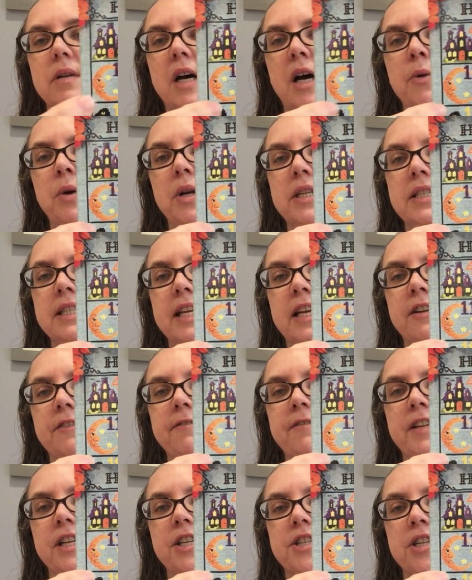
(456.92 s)
I wanted to get a
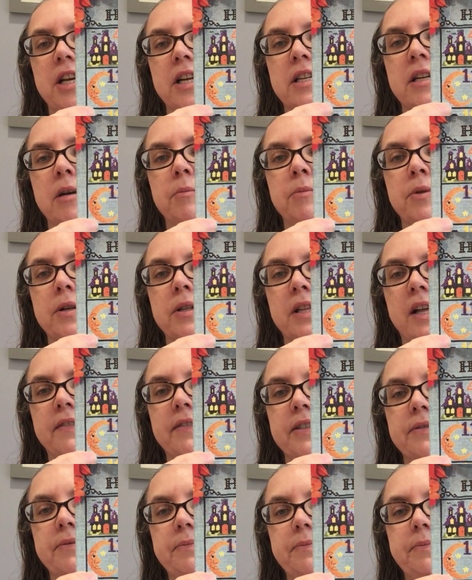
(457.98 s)
finish on number
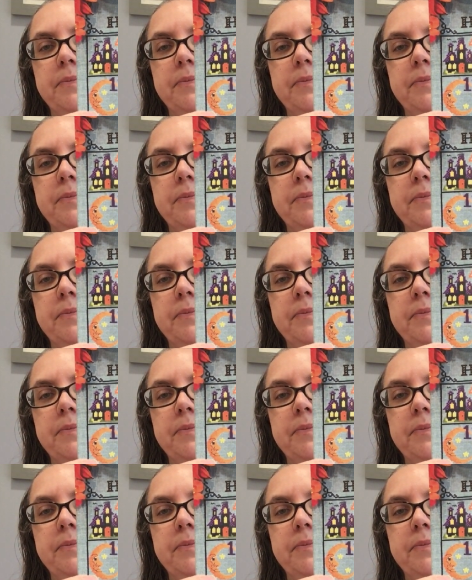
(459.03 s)
11.